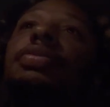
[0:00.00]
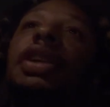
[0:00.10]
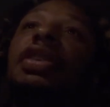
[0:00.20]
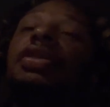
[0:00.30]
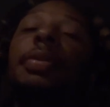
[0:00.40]

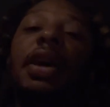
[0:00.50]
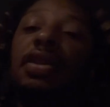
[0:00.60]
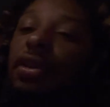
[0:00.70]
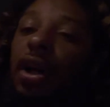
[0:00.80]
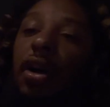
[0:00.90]
These
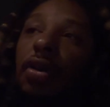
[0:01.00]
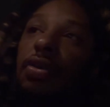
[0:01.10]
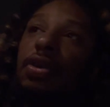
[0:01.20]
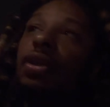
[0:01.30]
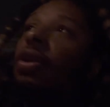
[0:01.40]
amazing
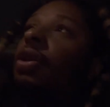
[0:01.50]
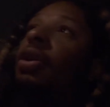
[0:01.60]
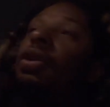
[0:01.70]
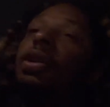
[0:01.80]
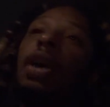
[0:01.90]
dogs,
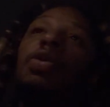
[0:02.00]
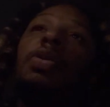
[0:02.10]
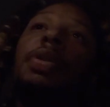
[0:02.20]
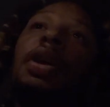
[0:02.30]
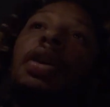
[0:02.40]

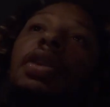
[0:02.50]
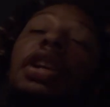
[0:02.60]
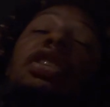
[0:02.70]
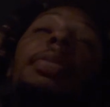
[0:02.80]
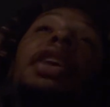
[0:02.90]

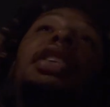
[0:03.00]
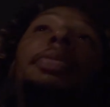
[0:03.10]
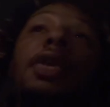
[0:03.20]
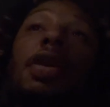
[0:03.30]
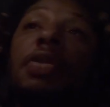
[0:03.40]
these amazing
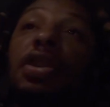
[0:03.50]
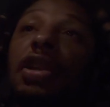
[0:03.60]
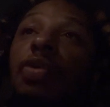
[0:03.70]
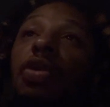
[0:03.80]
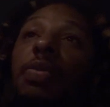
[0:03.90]
puppies,
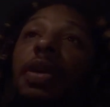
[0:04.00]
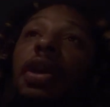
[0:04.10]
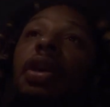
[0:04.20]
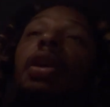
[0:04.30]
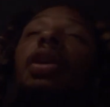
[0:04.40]
they will
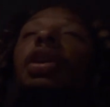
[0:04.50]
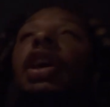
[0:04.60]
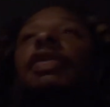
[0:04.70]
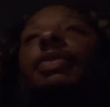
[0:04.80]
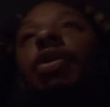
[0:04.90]
be
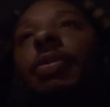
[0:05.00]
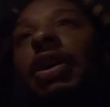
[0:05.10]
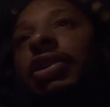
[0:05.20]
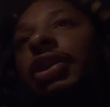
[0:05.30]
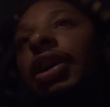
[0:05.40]
even more
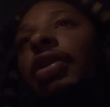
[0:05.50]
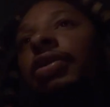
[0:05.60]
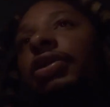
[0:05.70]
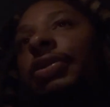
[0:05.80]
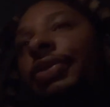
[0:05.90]
amazing
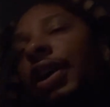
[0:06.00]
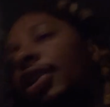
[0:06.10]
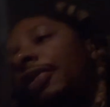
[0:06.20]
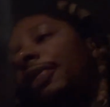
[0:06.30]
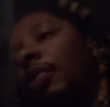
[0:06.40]
dogs.
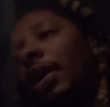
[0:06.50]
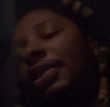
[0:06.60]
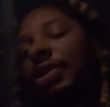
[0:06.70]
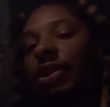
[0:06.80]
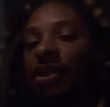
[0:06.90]
Thank you for
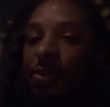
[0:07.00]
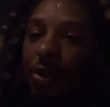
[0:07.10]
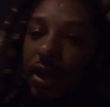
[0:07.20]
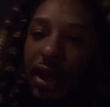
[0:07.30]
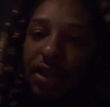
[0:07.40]
watching. It's your
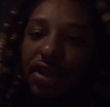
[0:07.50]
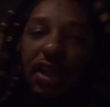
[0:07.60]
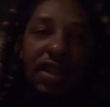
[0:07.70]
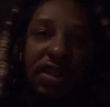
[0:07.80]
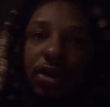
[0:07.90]
boy
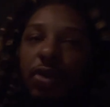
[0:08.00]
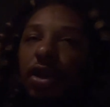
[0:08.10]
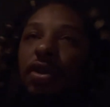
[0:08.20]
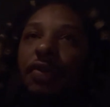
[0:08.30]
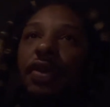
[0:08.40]
EJ. Just a
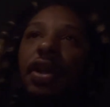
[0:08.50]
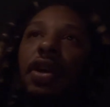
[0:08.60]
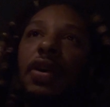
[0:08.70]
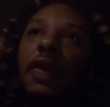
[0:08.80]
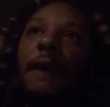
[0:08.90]
quick little
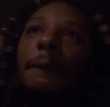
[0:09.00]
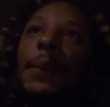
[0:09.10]
video.